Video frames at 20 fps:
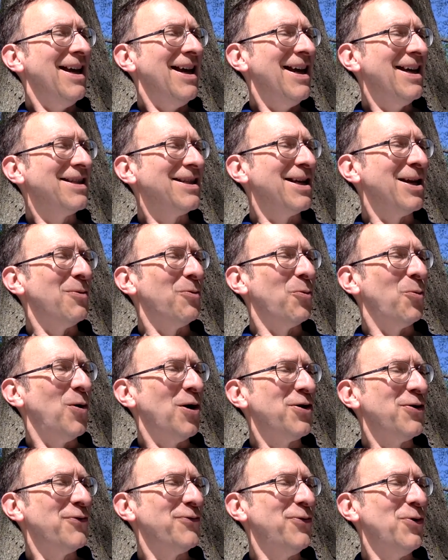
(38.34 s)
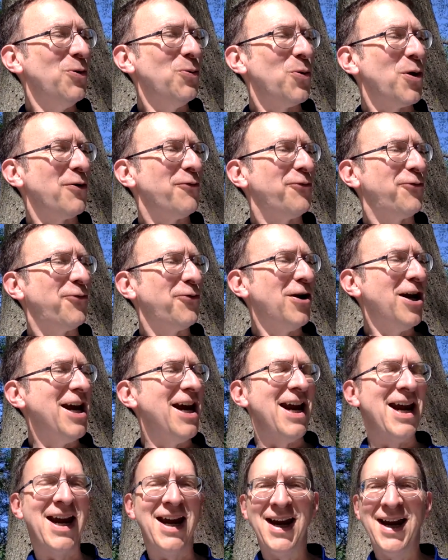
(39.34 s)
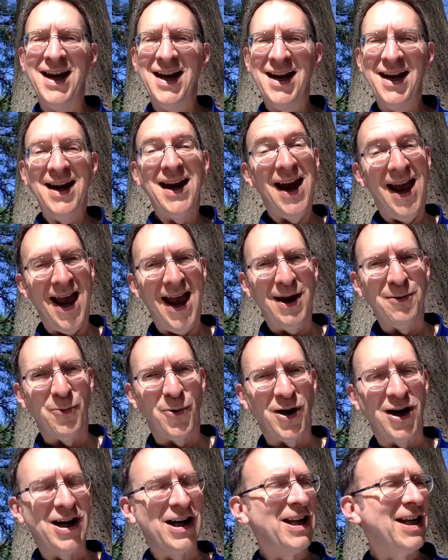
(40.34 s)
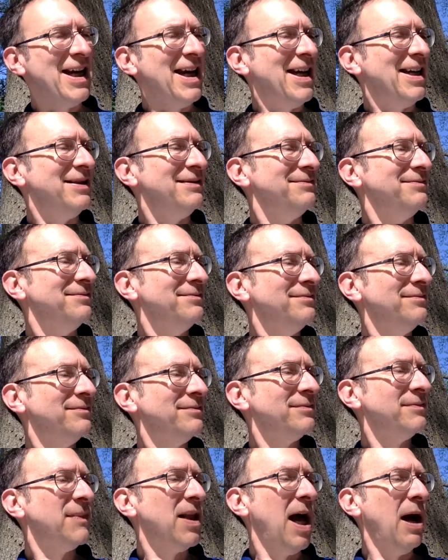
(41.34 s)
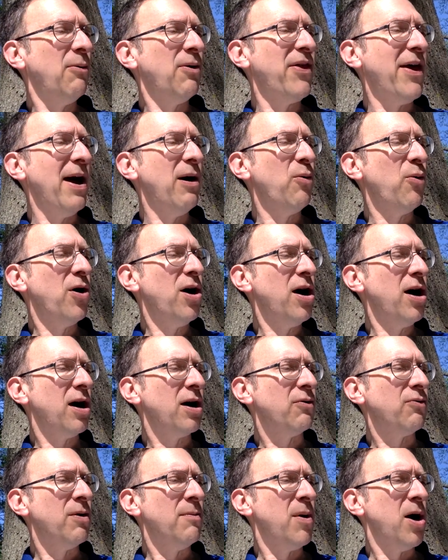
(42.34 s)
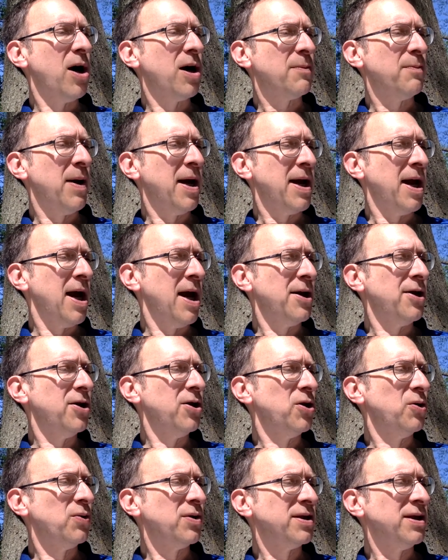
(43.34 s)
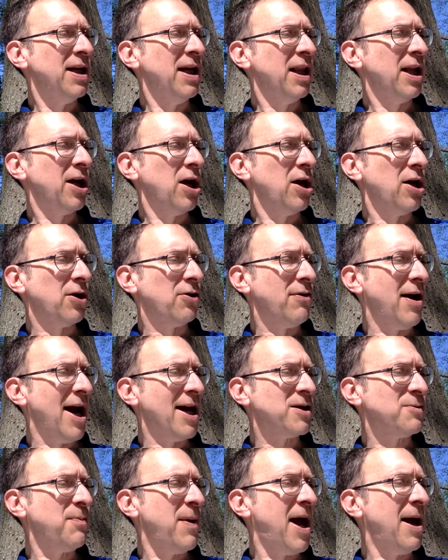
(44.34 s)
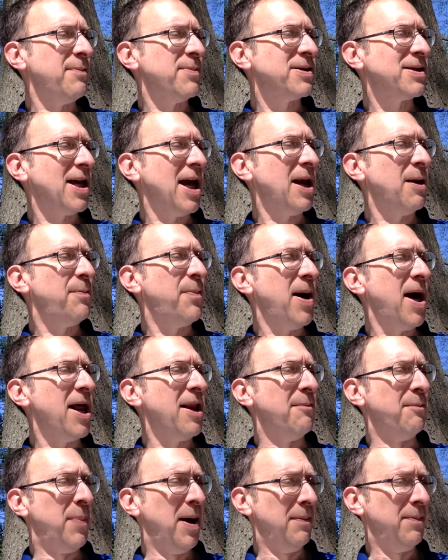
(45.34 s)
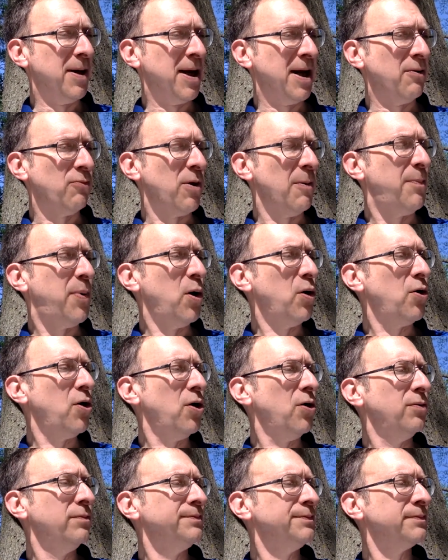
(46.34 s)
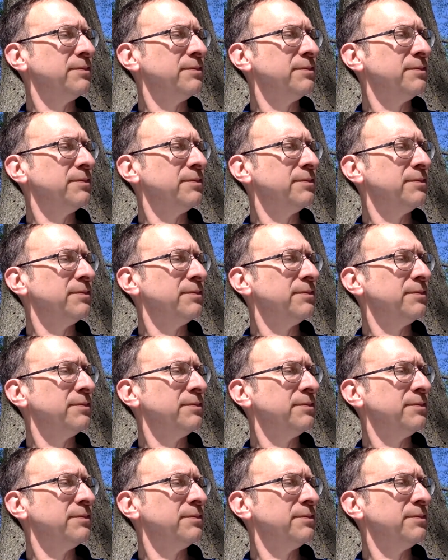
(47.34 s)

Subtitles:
"Isn't it wonderful? We're free and we're clean." "Not without work," remarked Mayanda, who was kneeling on a grass mat beside a pot of bubbling rapoco.